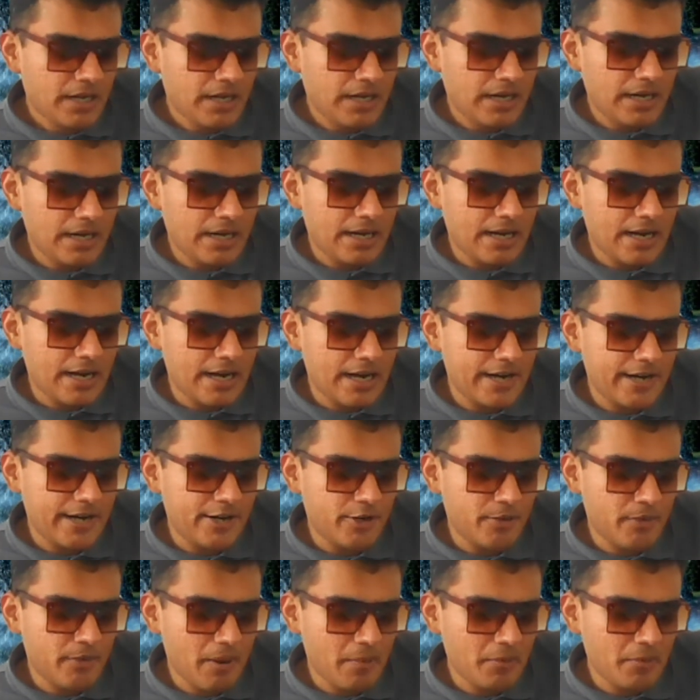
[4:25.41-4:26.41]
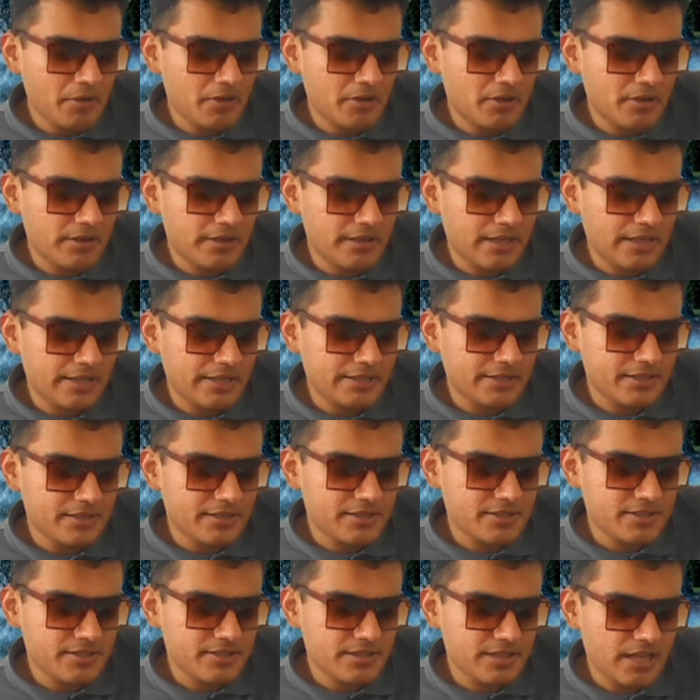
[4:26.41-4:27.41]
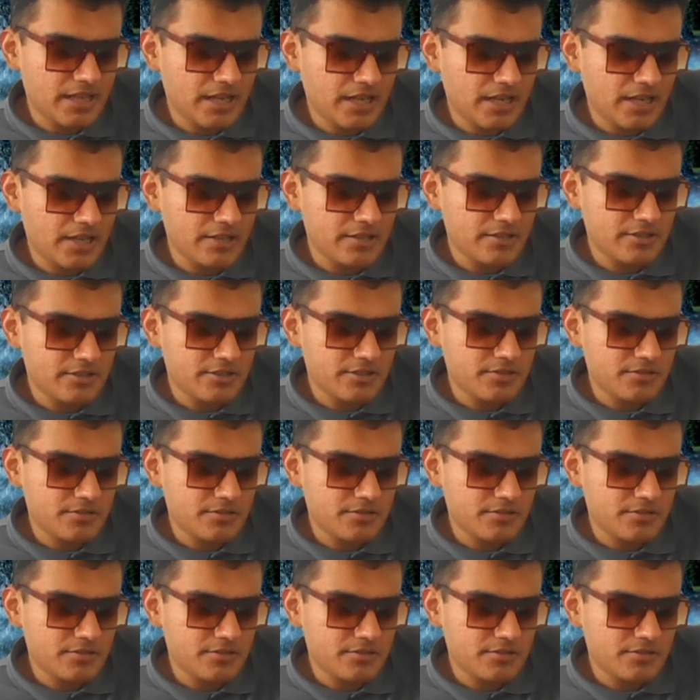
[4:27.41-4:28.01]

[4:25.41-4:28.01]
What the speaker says: I remember there's a